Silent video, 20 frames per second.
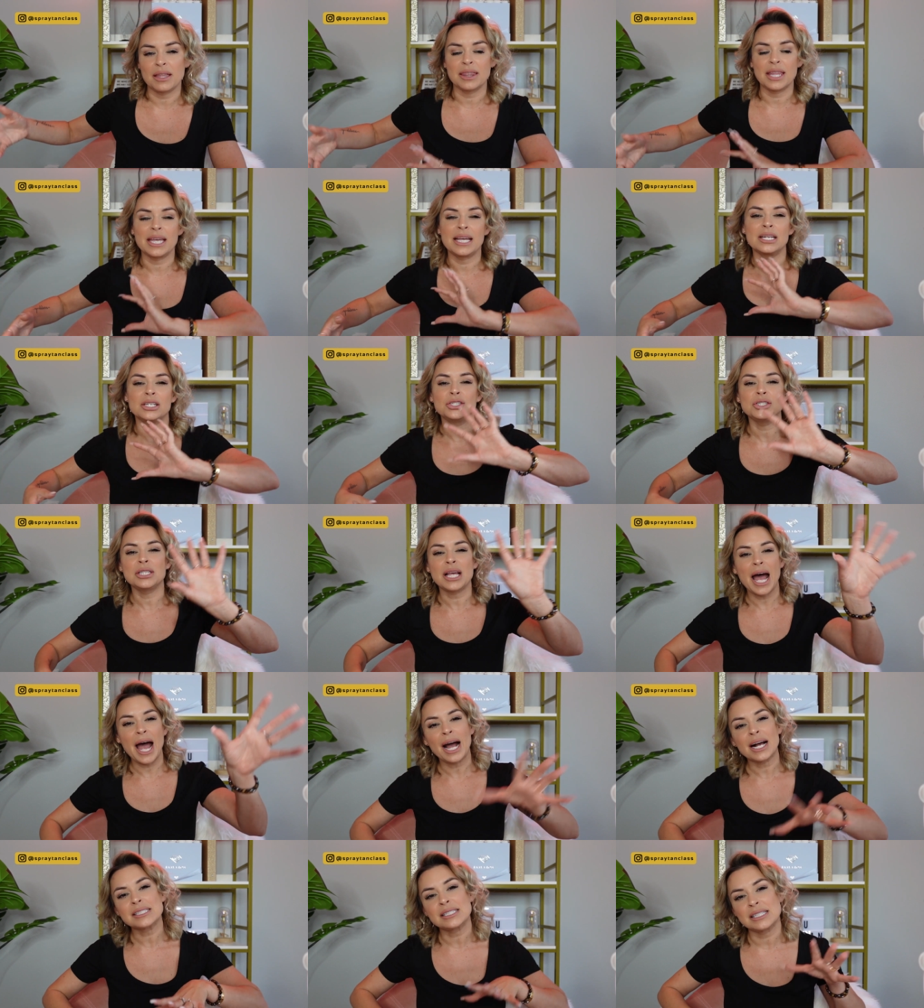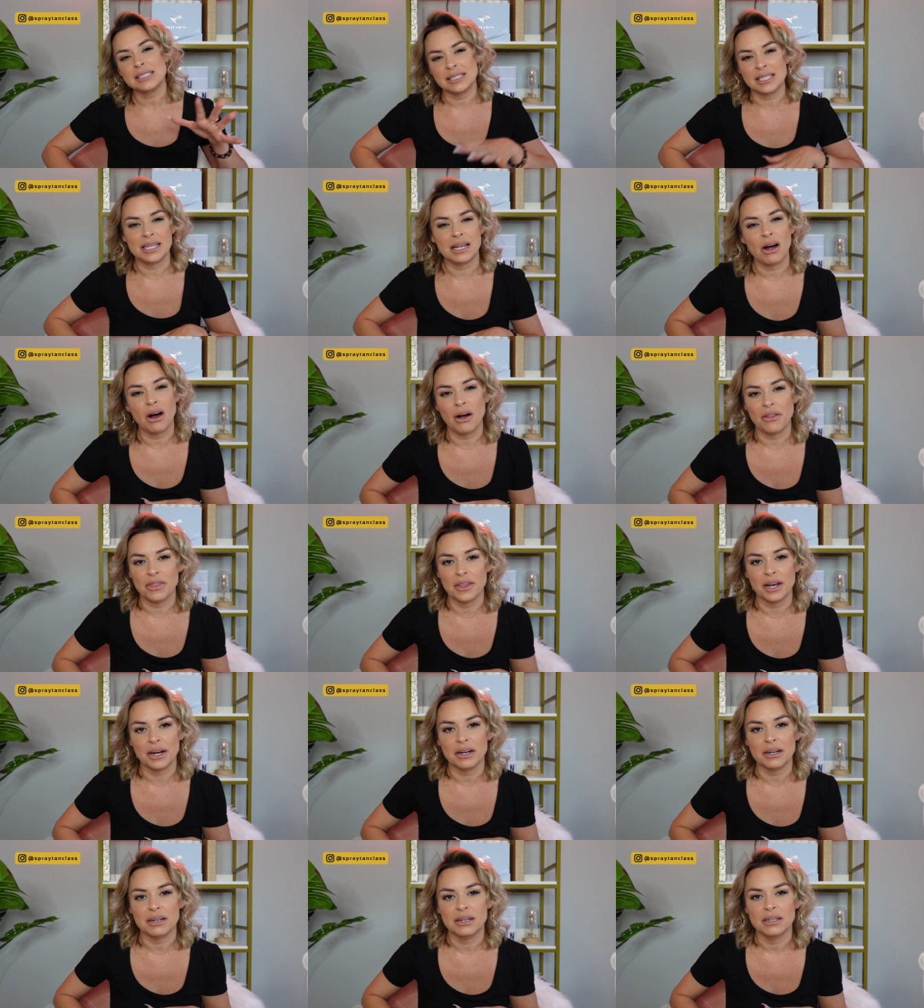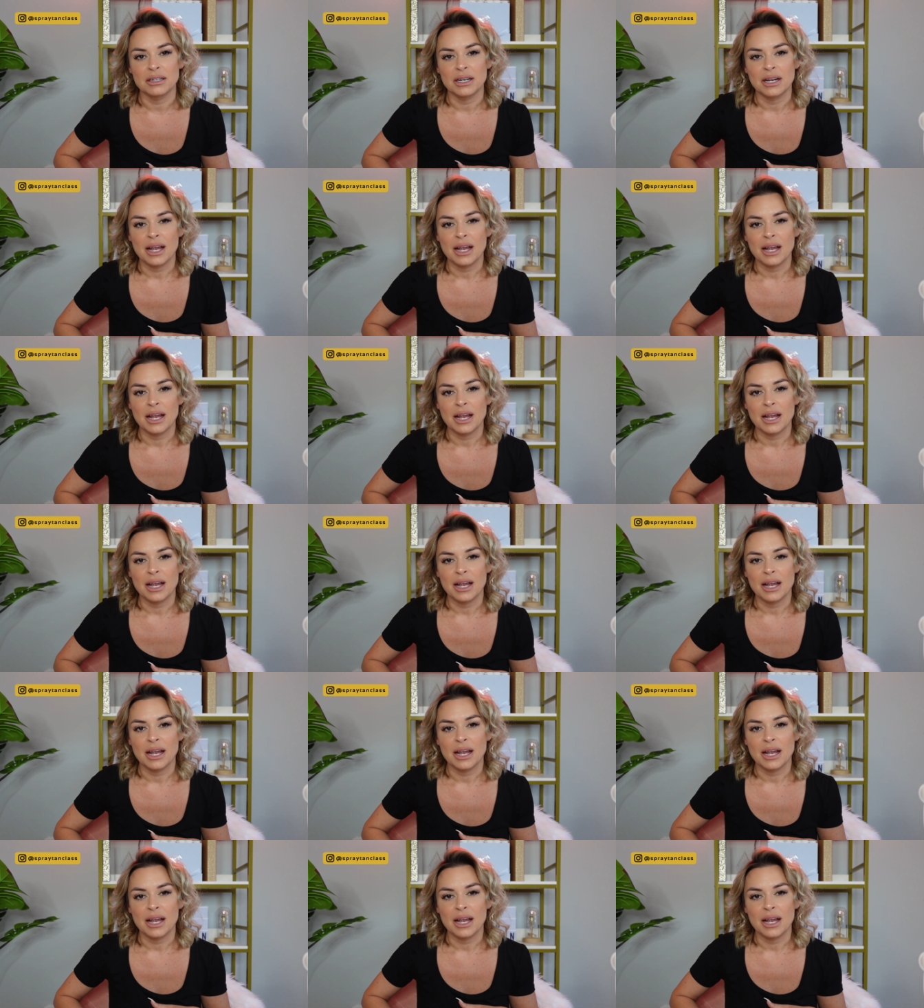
they can just access it on there